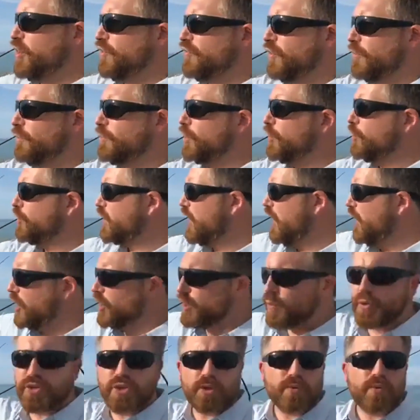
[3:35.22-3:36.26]
blue color
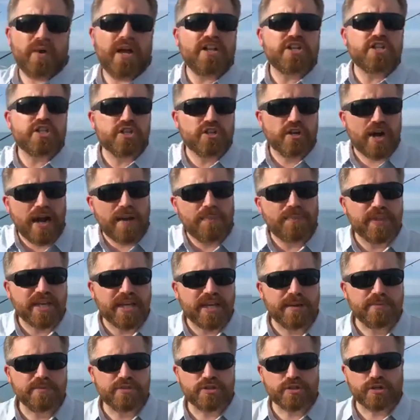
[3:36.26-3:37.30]
with the red stripe that
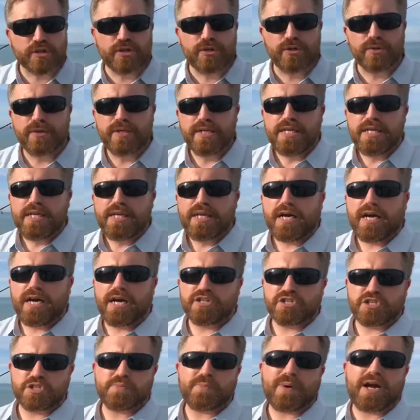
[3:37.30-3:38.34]
comes through
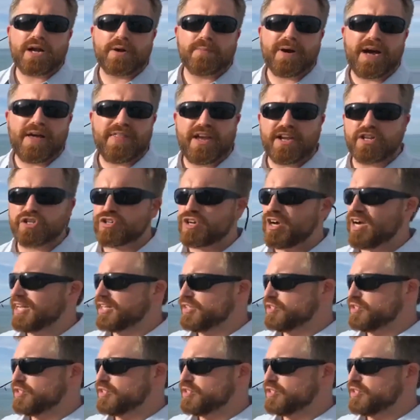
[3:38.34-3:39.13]
is inspired by that truck.